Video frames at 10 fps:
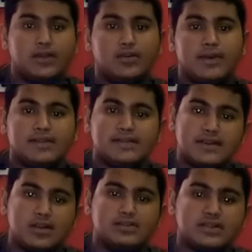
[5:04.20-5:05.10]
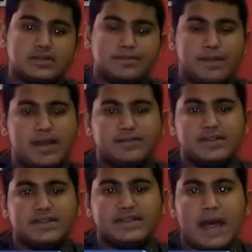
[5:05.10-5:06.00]
good because it also pairs
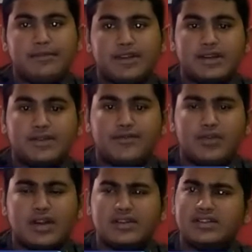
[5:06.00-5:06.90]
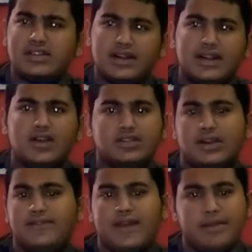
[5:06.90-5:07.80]
with the Snapdragon 430 or
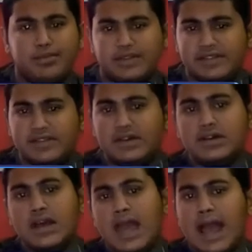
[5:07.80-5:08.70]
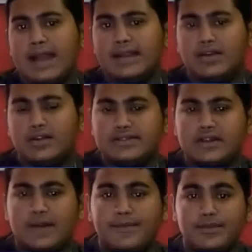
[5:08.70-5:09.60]
35 processor, and it also
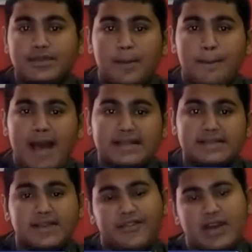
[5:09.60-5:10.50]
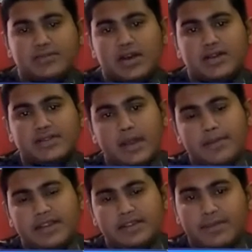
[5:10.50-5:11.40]
comes with a massive 5000
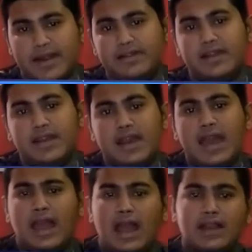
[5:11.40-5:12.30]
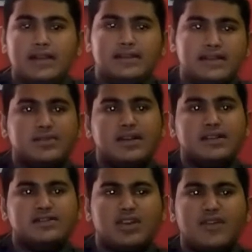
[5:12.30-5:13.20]
mAh battery. And this one
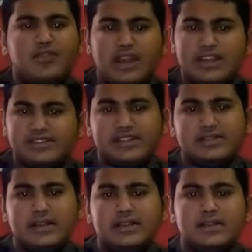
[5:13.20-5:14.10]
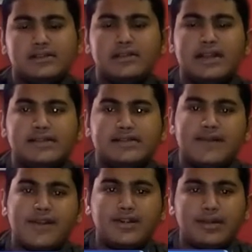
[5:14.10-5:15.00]
is not a full HD screen, this will get
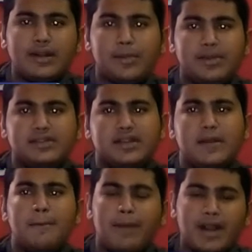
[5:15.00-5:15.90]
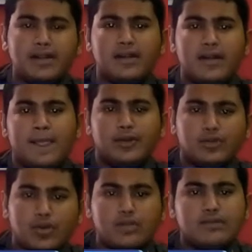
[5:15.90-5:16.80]
720p screen, but
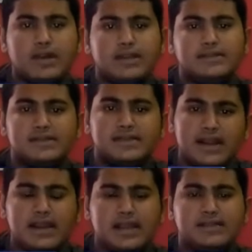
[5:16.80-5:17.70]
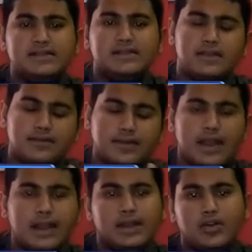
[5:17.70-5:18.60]
don't worry, screen is
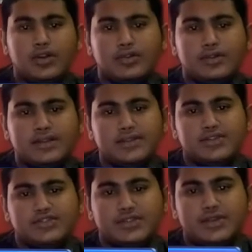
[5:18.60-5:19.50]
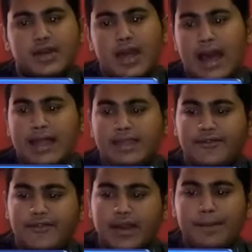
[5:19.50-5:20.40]
really good resolution. And the
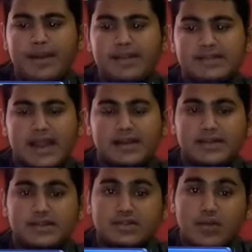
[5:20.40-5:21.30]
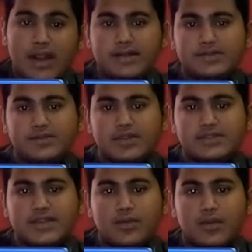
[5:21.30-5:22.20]
fingerprint scanner is quite
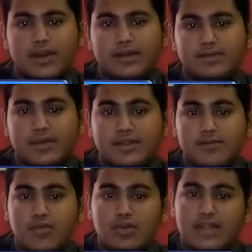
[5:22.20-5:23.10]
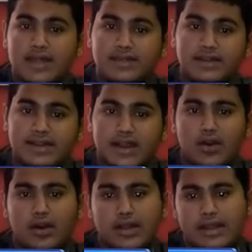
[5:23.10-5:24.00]
responsive, quick responsive, more than the
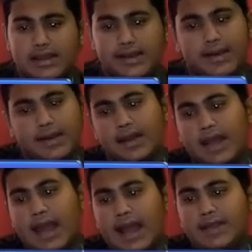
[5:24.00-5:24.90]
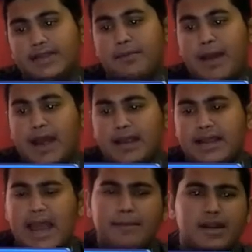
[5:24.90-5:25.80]
10E. And the
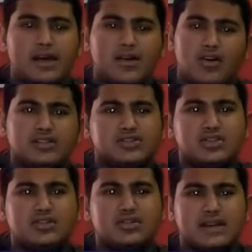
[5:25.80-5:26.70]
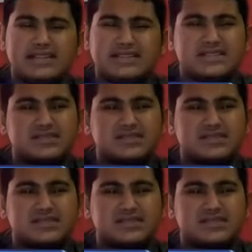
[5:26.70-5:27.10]
camera also is